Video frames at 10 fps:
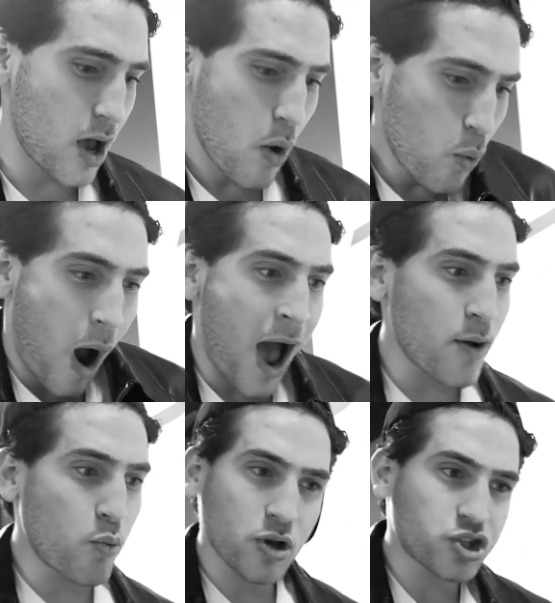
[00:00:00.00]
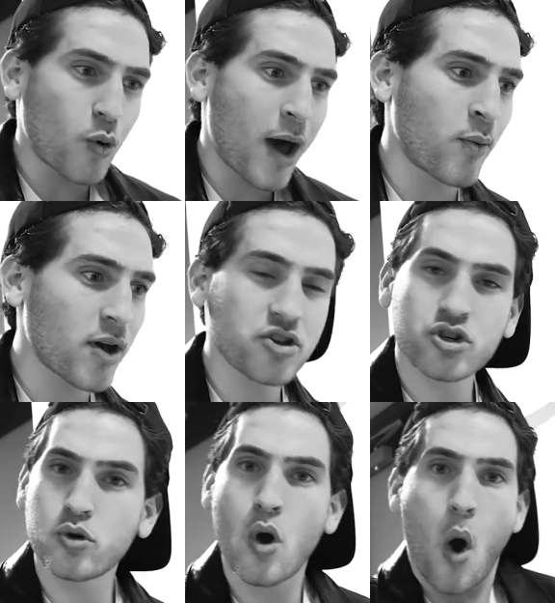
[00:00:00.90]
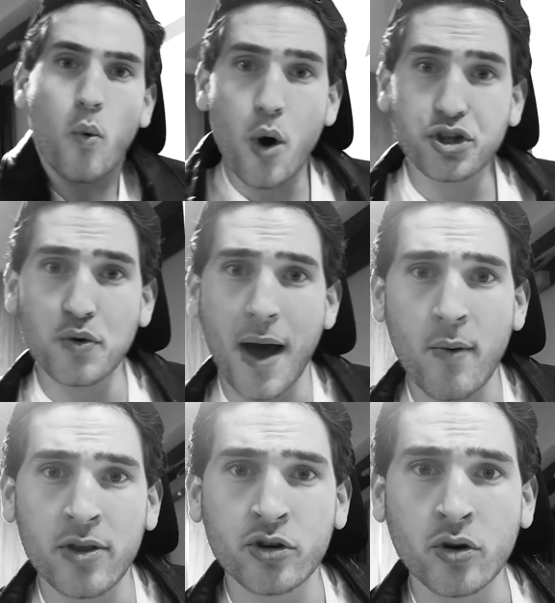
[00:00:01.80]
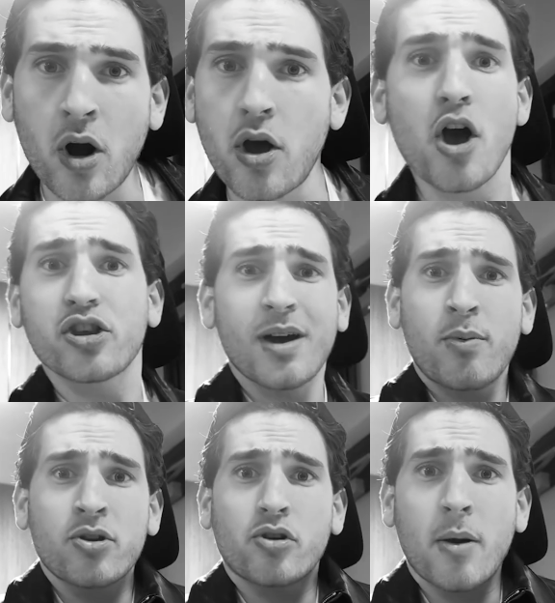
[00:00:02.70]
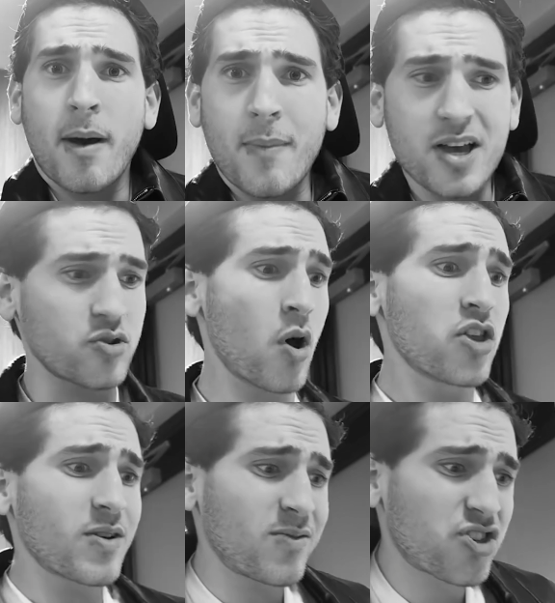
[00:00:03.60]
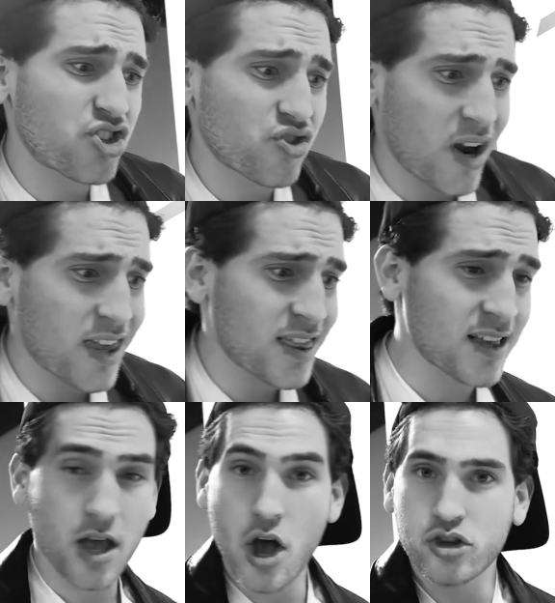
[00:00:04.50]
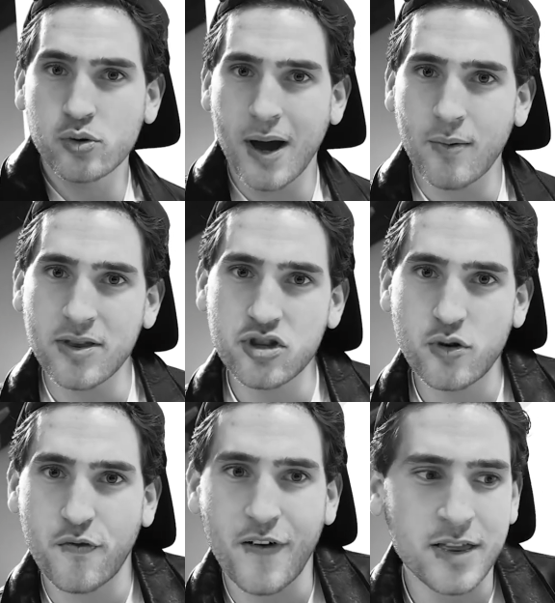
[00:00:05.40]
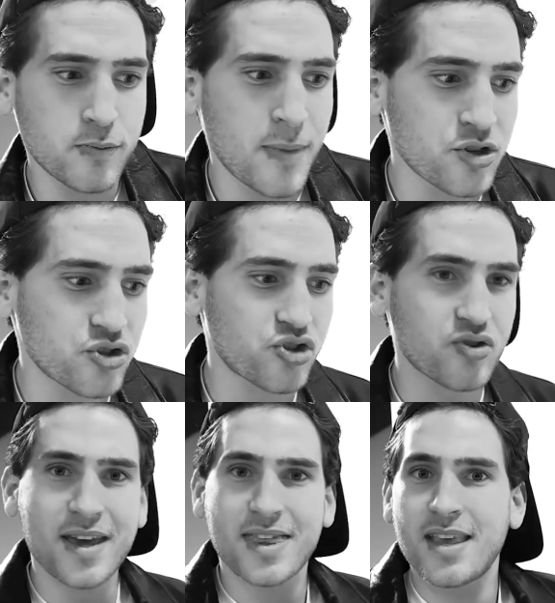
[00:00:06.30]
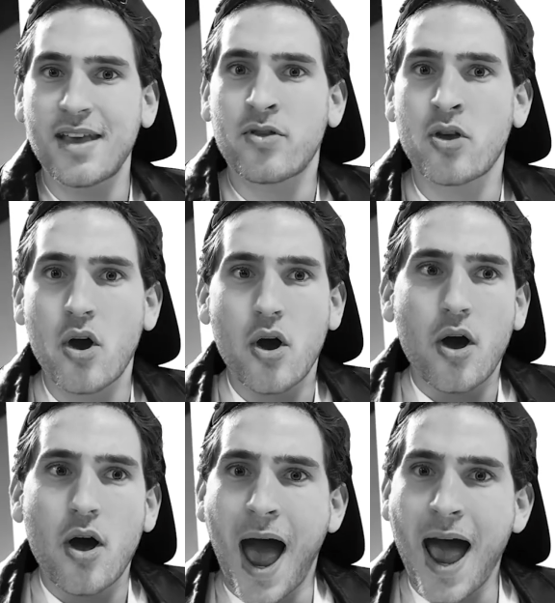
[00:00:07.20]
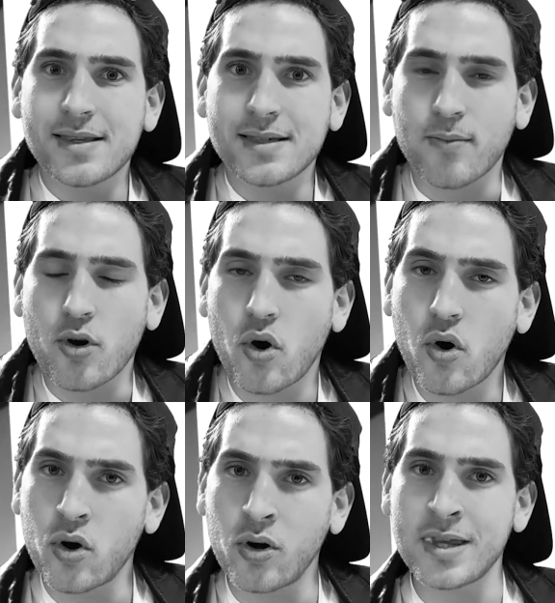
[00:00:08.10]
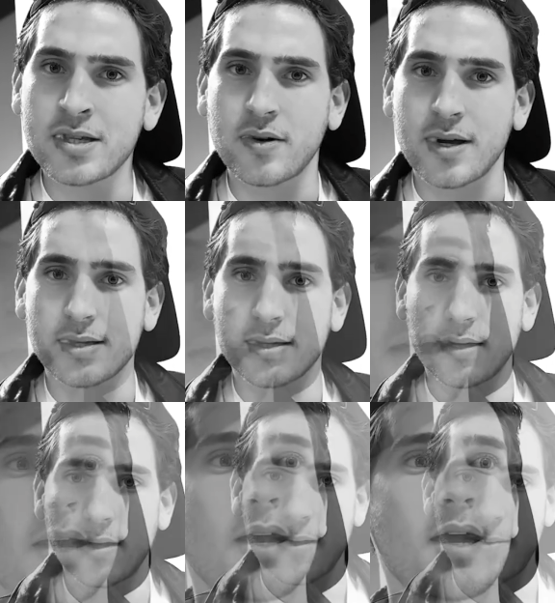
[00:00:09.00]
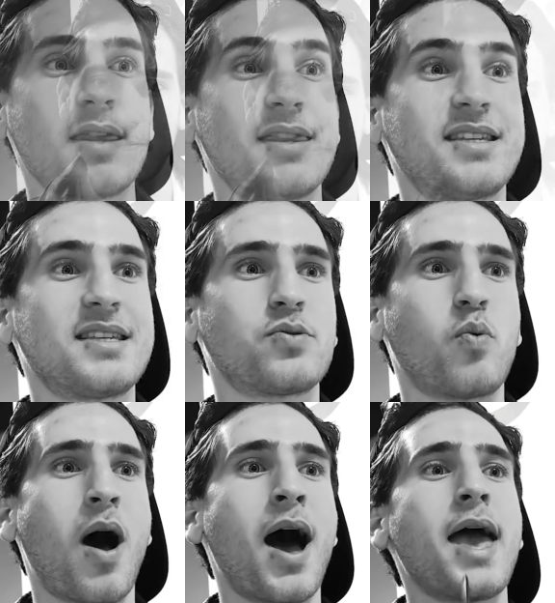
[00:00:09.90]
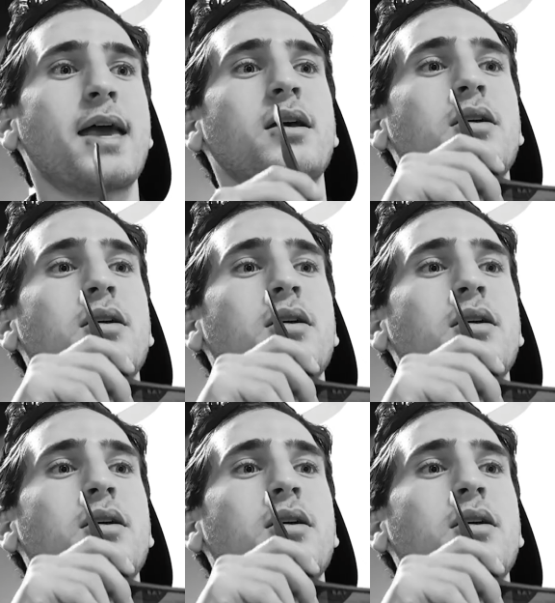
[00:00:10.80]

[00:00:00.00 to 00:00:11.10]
Why? What do I want to do? What do I want to grow? Do I want to grow my muscle? Do I want to strengthen? Do I want to do fundamental strength and even add some core into it? This is why